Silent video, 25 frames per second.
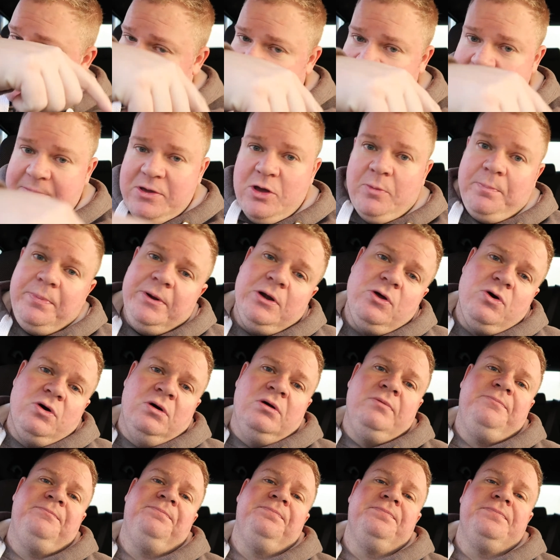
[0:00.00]
Hit me up
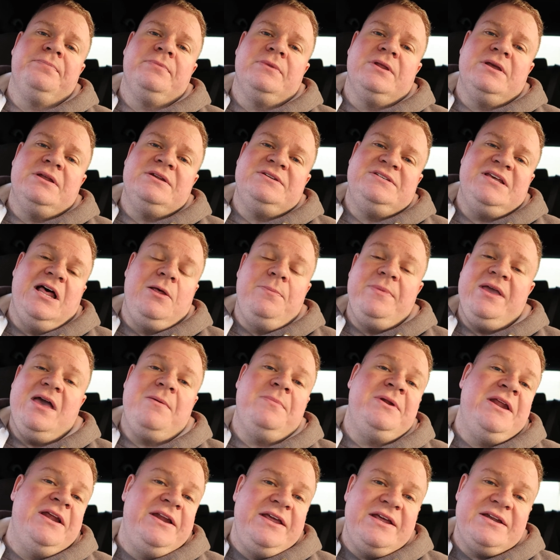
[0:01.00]
below. Tell me
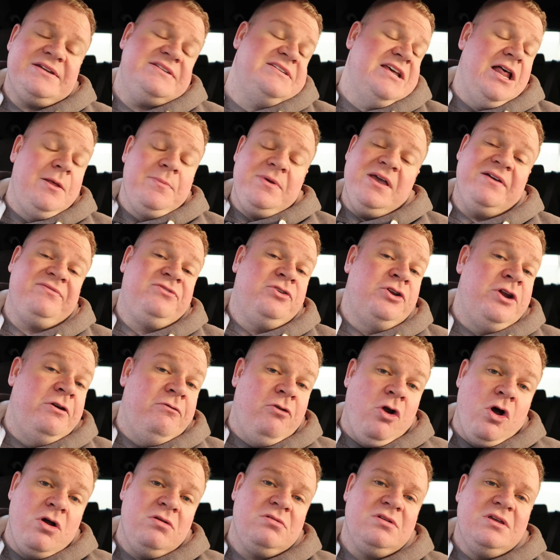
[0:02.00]
I'm an idiot, tell me I've done
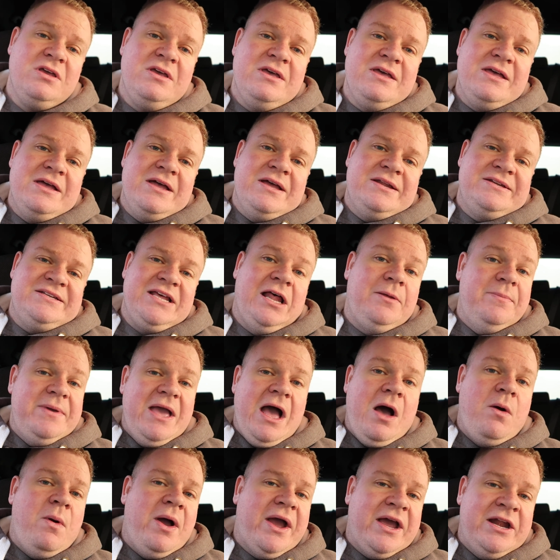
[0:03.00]
it wrong, tell me
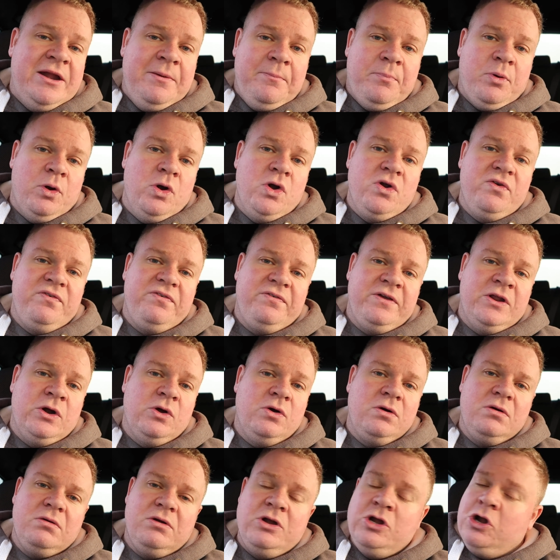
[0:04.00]
how I can improve. You
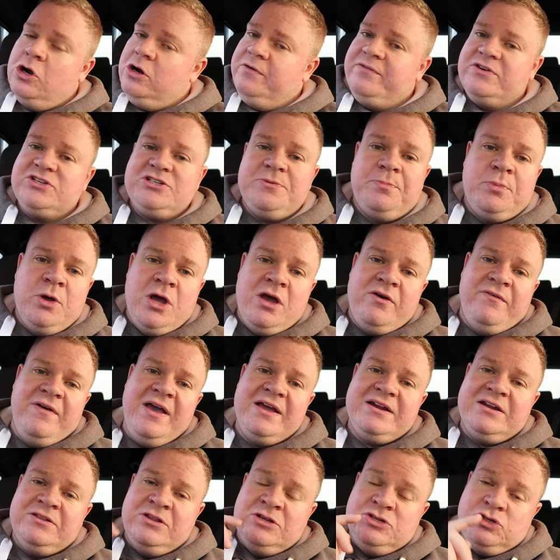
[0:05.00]
know, none of us are
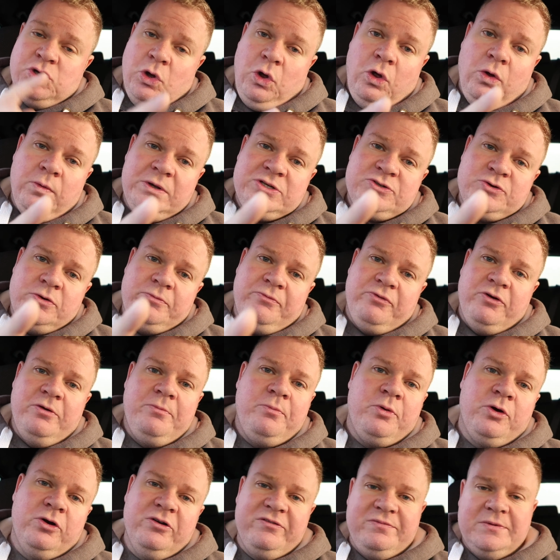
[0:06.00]
perfect and there's always room for
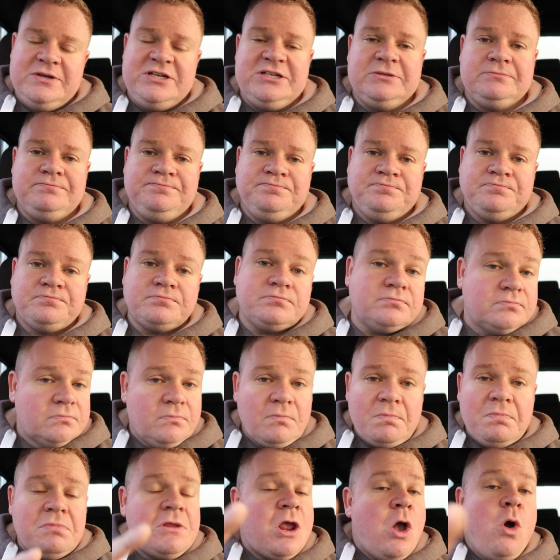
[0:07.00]
improvement.
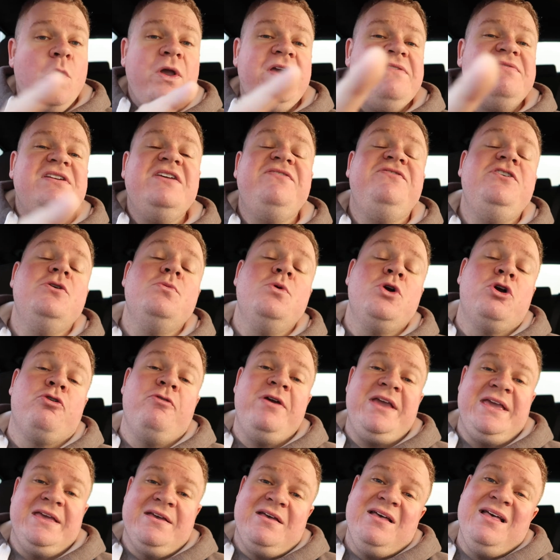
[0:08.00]
Or even if you
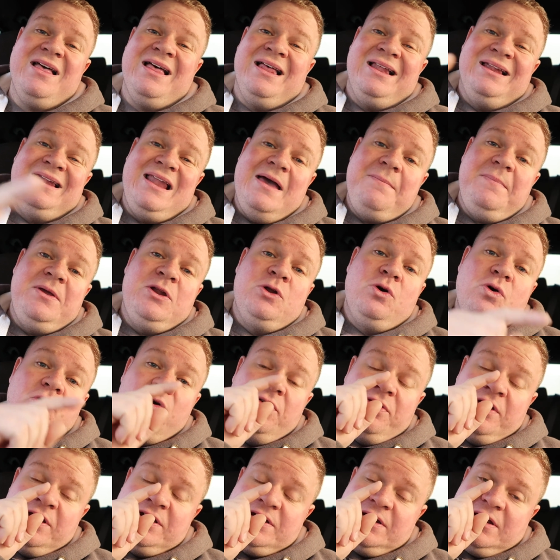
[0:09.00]
agree, let me
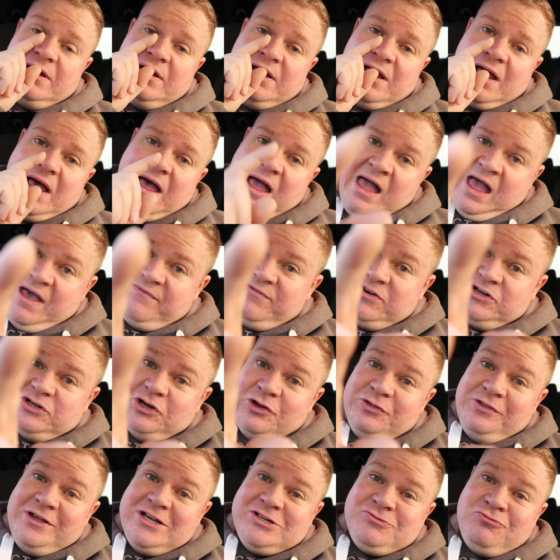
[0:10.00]
know that I haven't
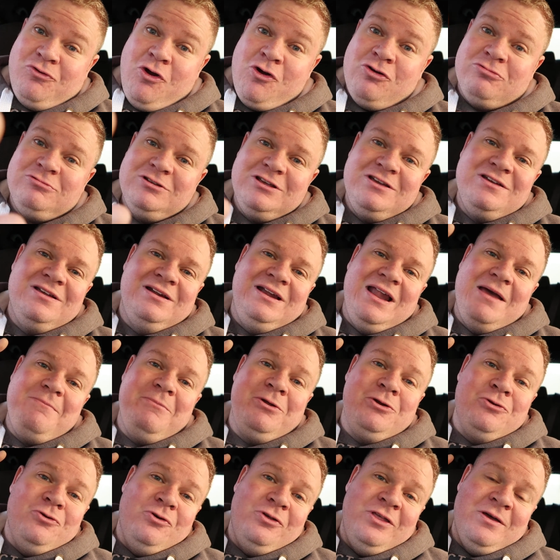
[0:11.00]
done this wrong. Let
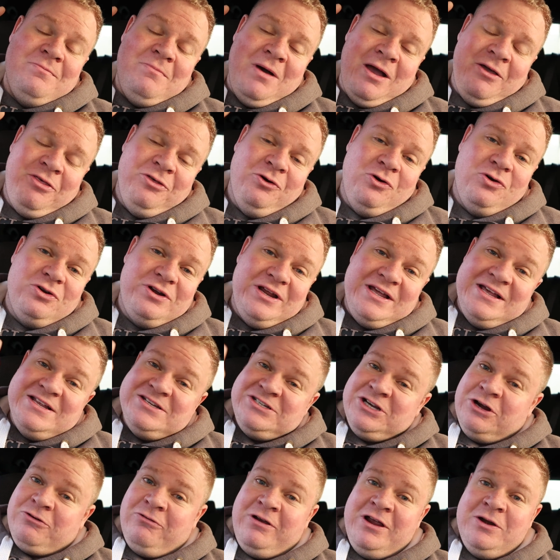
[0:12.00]
me know that my thought
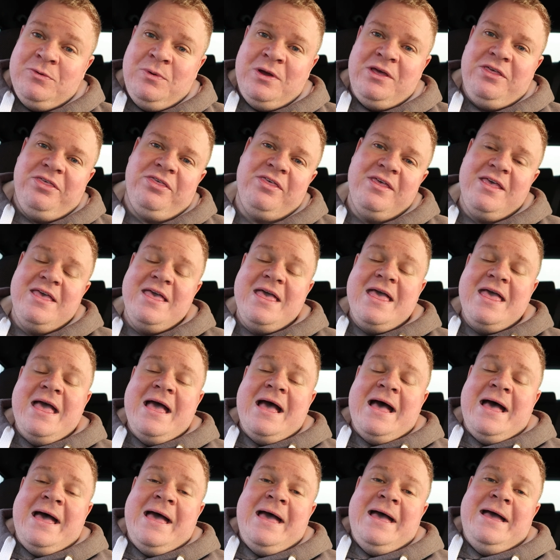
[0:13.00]
is agreed with.
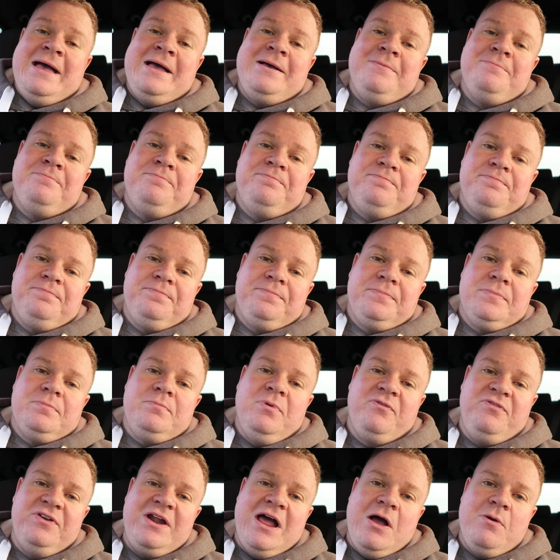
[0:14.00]

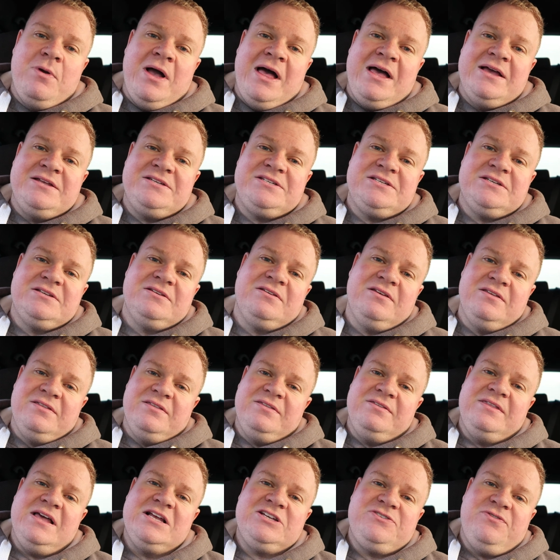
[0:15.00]
But for now guys,
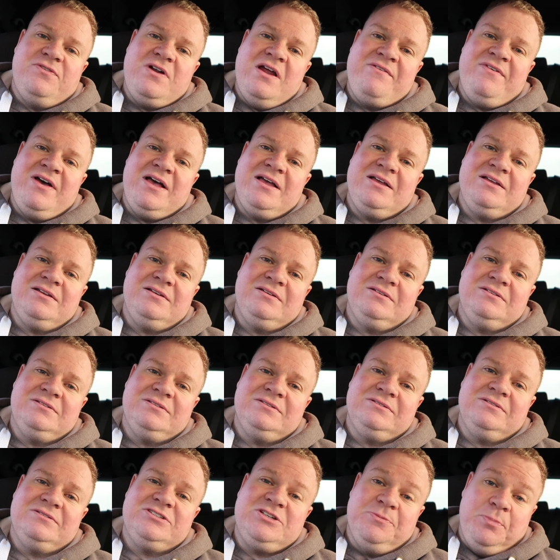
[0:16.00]
thanks forever.
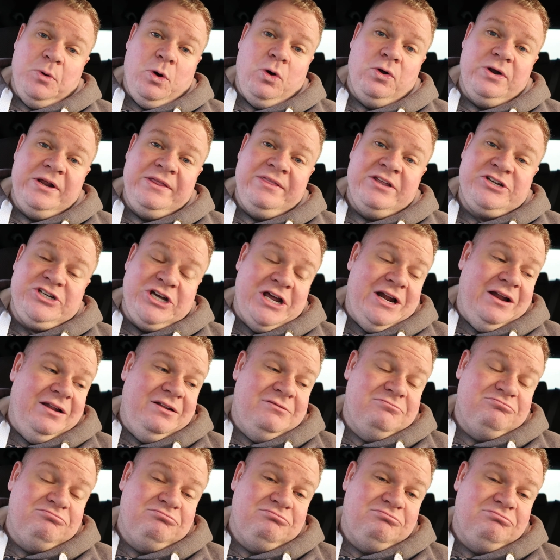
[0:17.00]
supporting the
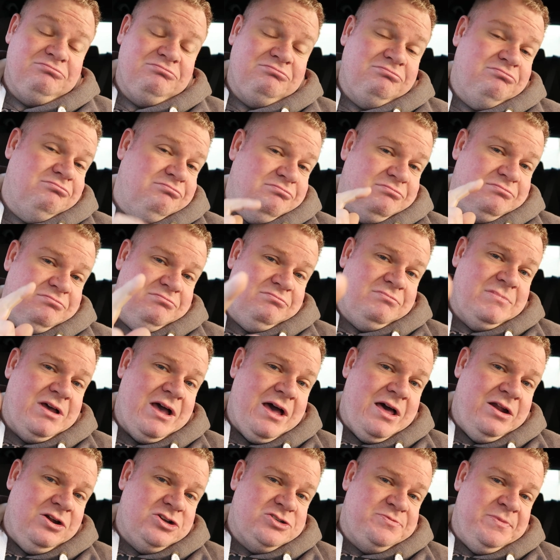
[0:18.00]
channel.
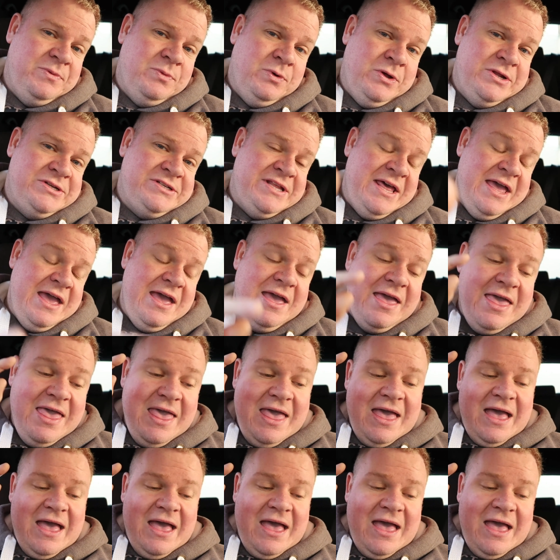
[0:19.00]
I lost my words there.